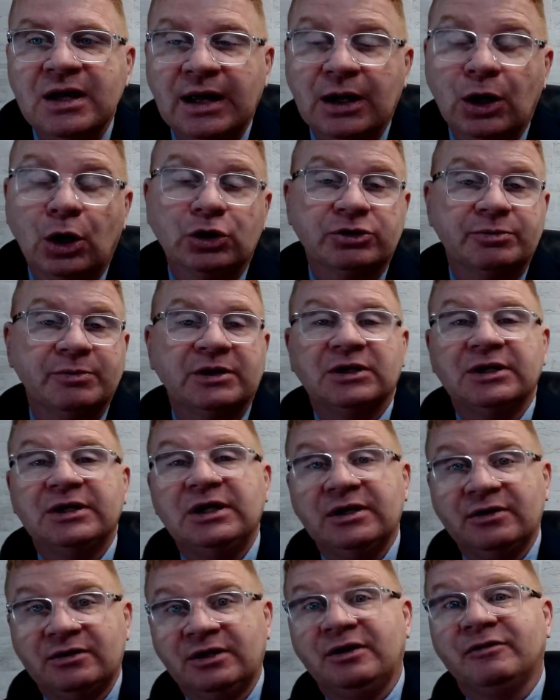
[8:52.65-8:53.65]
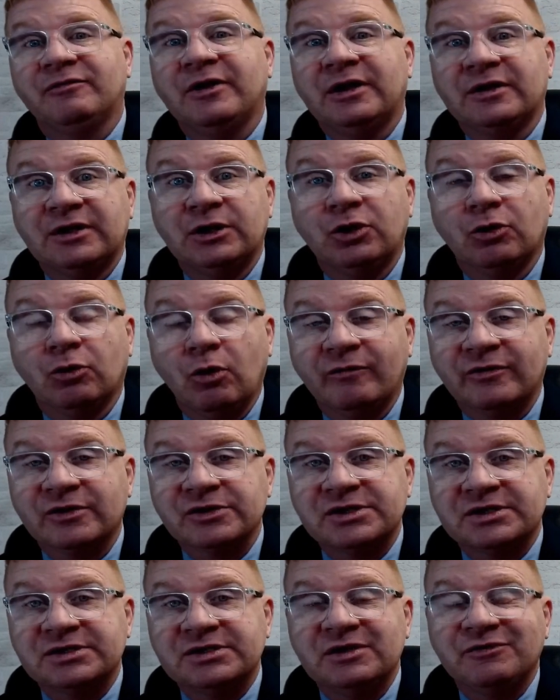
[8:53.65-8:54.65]
And ultimately, in the event that you're over
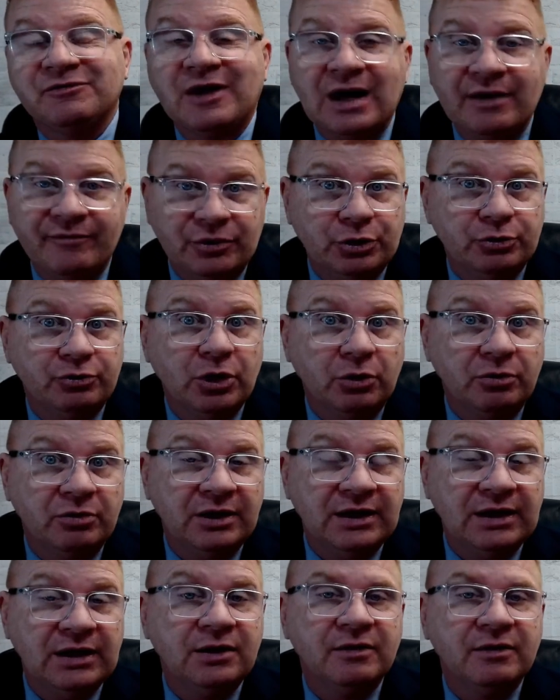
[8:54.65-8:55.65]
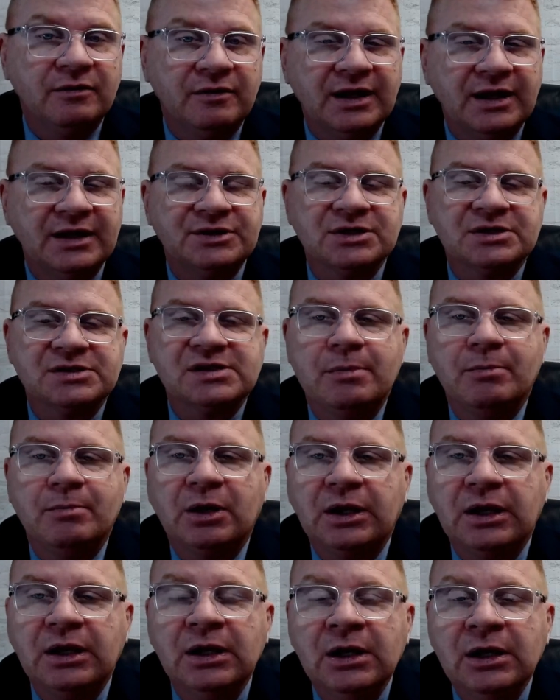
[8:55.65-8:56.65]
65 and you don't need the HSA
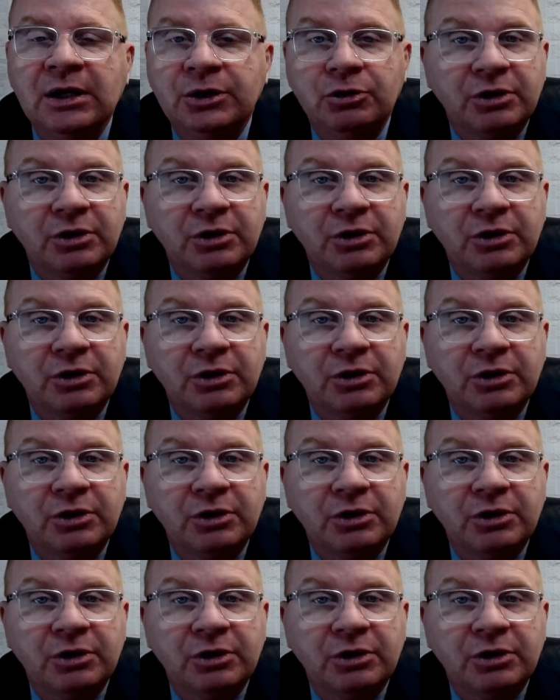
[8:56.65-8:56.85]
money,